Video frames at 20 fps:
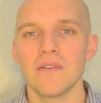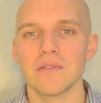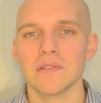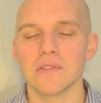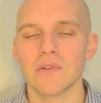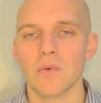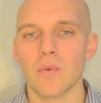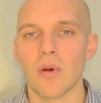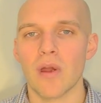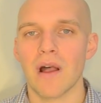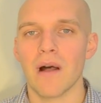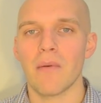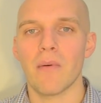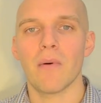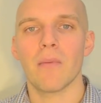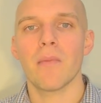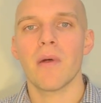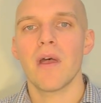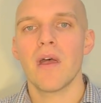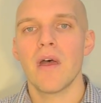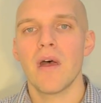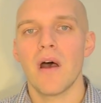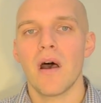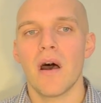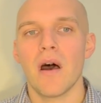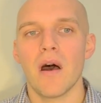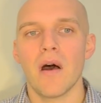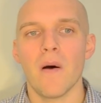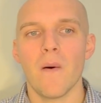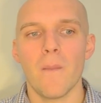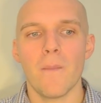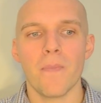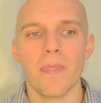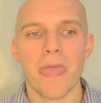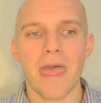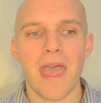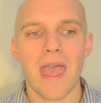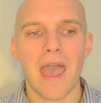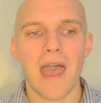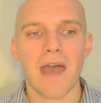There's no problem.
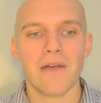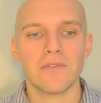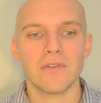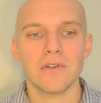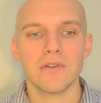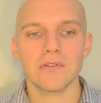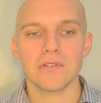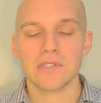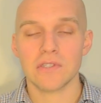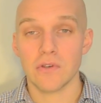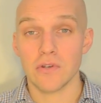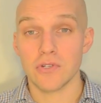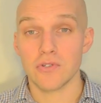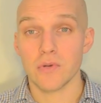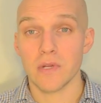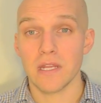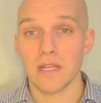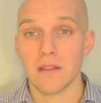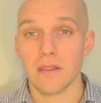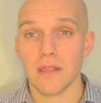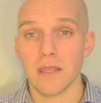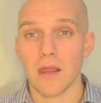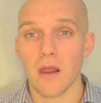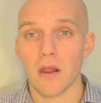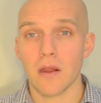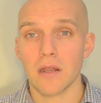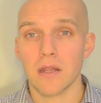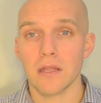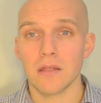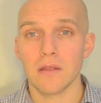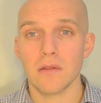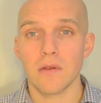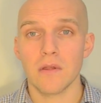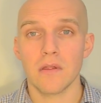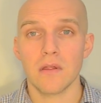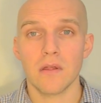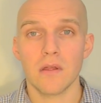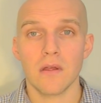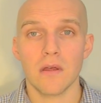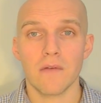After your surgery, they are going
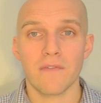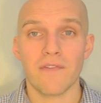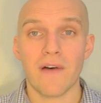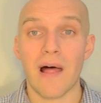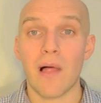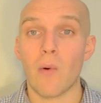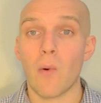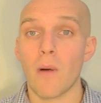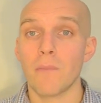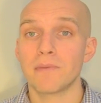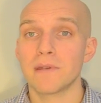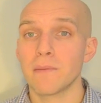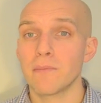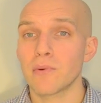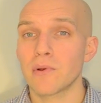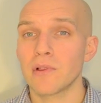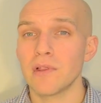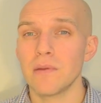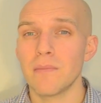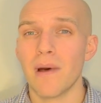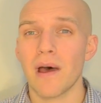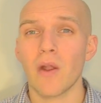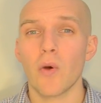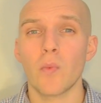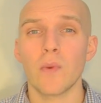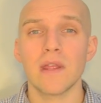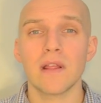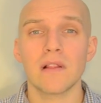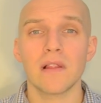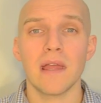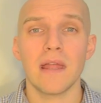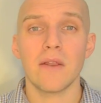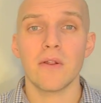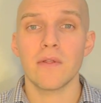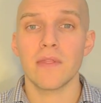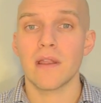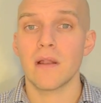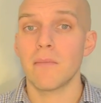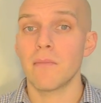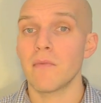to follow up typically about a week later
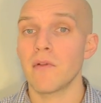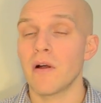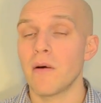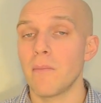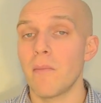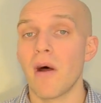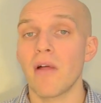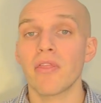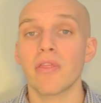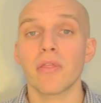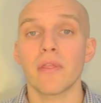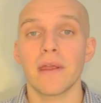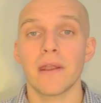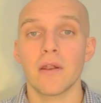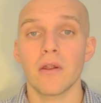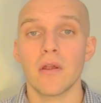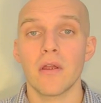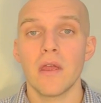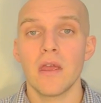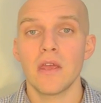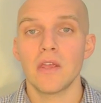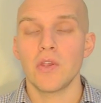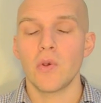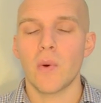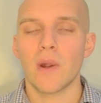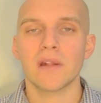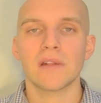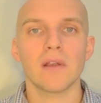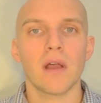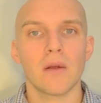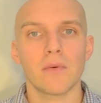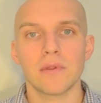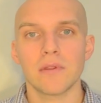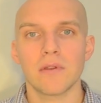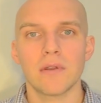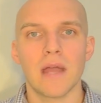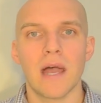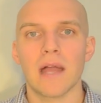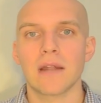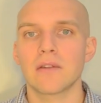and then a month later. You want to talk with
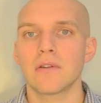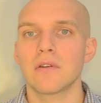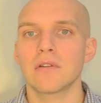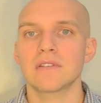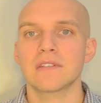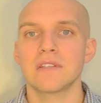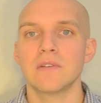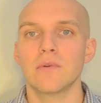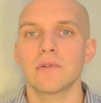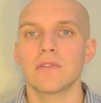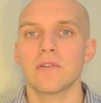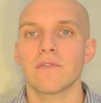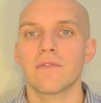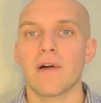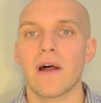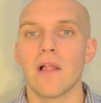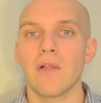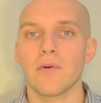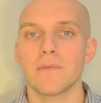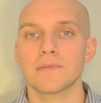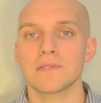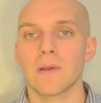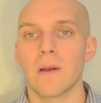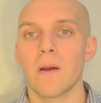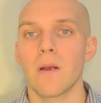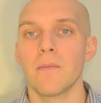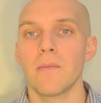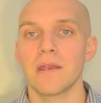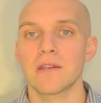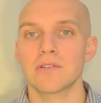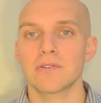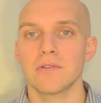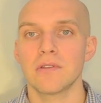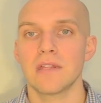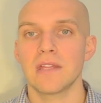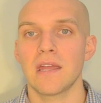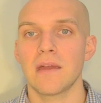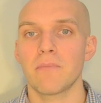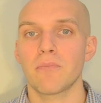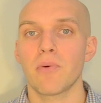your doctor to see what their follow-ups are and make sure
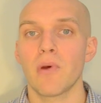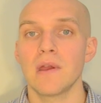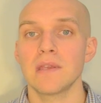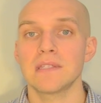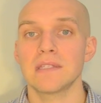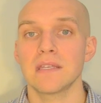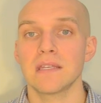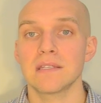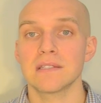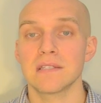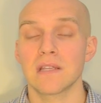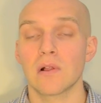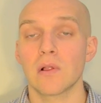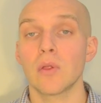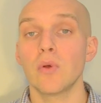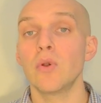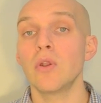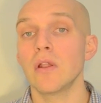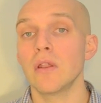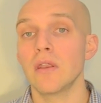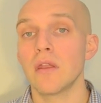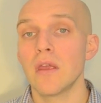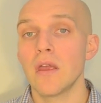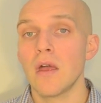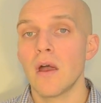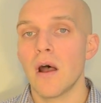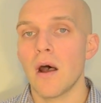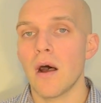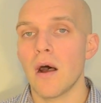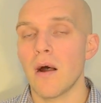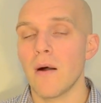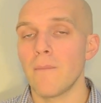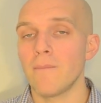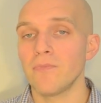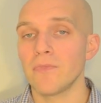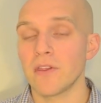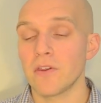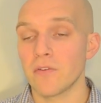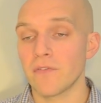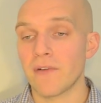that that pricing is included,
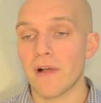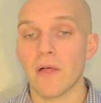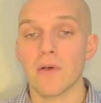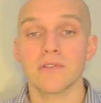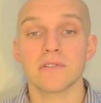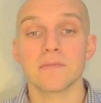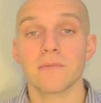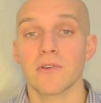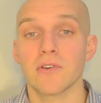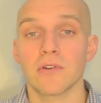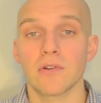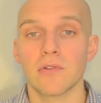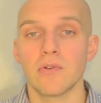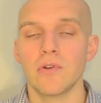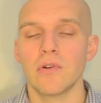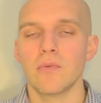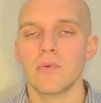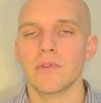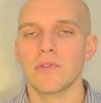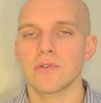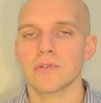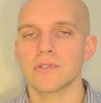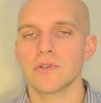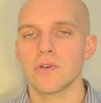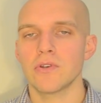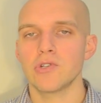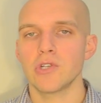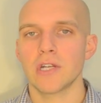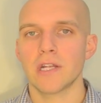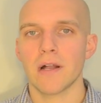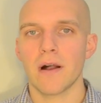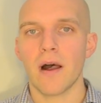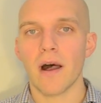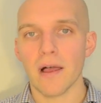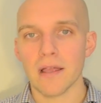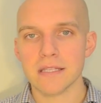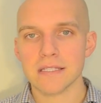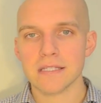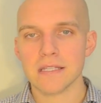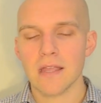that your follow-ups are included with your surgery
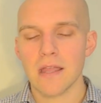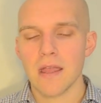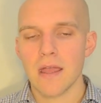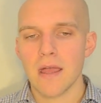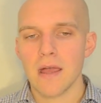costs.